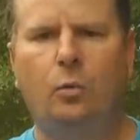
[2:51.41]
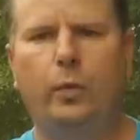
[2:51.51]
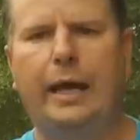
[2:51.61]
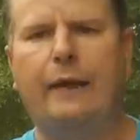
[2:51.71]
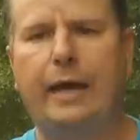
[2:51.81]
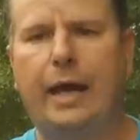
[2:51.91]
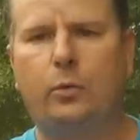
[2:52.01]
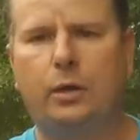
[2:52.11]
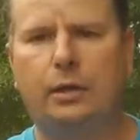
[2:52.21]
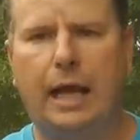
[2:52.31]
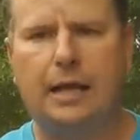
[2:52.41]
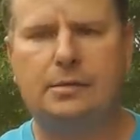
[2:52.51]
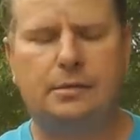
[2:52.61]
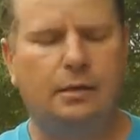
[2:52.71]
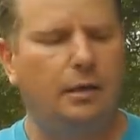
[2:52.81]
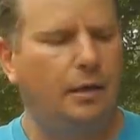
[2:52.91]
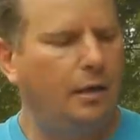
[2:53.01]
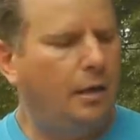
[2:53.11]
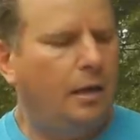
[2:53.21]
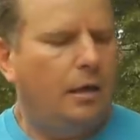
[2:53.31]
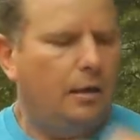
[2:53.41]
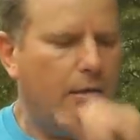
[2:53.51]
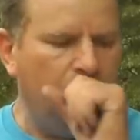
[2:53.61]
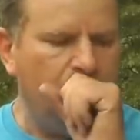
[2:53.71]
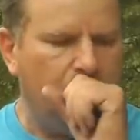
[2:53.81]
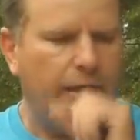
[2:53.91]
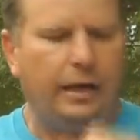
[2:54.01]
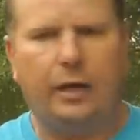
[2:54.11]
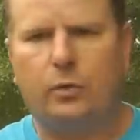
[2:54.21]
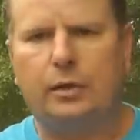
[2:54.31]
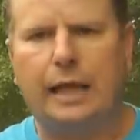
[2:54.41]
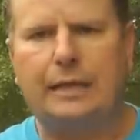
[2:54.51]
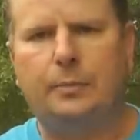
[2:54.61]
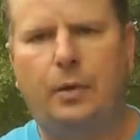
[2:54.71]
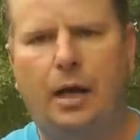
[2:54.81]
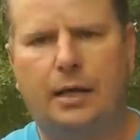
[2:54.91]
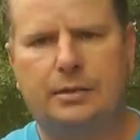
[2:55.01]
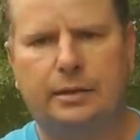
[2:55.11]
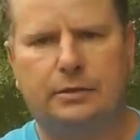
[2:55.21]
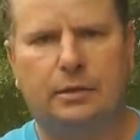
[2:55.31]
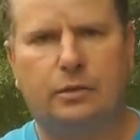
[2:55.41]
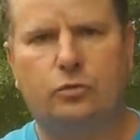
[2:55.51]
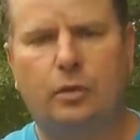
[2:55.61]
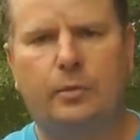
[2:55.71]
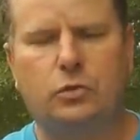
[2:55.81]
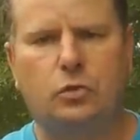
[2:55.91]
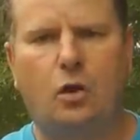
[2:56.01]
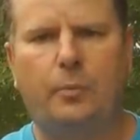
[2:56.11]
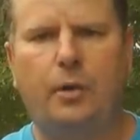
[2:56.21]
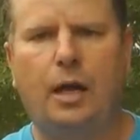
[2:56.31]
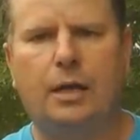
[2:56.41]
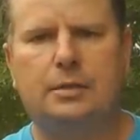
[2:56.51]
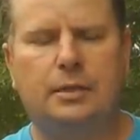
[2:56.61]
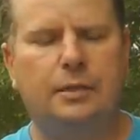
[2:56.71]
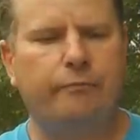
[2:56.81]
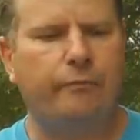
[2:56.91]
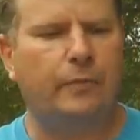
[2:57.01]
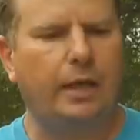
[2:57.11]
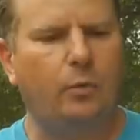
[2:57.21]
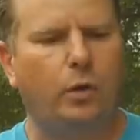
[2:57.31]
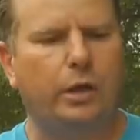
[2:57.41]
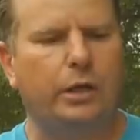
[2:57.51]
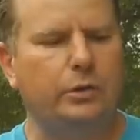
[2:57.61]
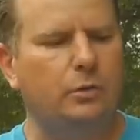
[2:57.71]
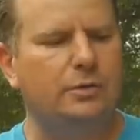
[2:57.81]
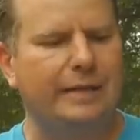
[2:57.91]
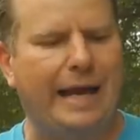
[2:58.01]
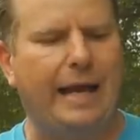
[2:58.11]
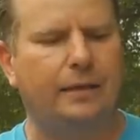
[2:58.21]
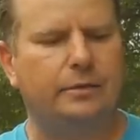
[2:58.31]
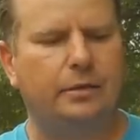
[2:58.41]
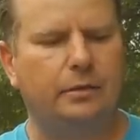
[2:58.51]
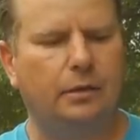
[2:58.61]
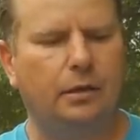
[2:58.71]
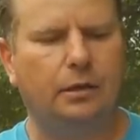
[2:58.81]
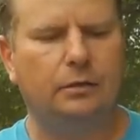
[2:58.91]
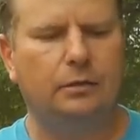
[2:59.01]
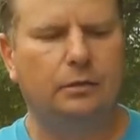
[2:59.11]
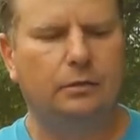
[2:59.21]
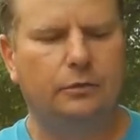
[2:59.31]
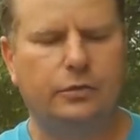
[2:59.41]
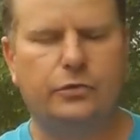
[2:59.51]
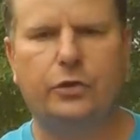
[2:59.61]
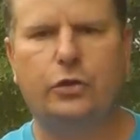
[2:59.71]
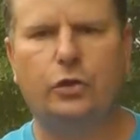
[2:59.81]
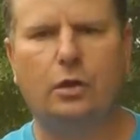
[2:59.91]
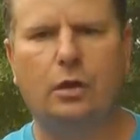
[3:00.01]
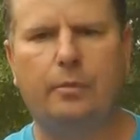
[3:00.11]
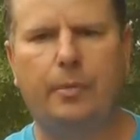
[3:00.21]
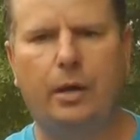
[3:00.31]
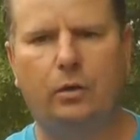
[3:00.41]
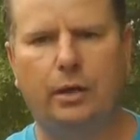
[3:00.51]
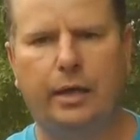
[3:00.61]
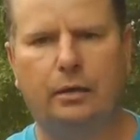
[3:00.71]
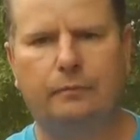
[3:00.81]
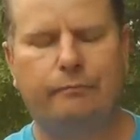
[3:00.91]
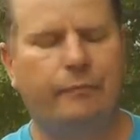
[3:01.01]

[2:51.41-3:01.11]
We have Acraglas. Acraglas epoxy. It's an extremely strong epoxy. And we're going to use that uh, to secure the barrel liner.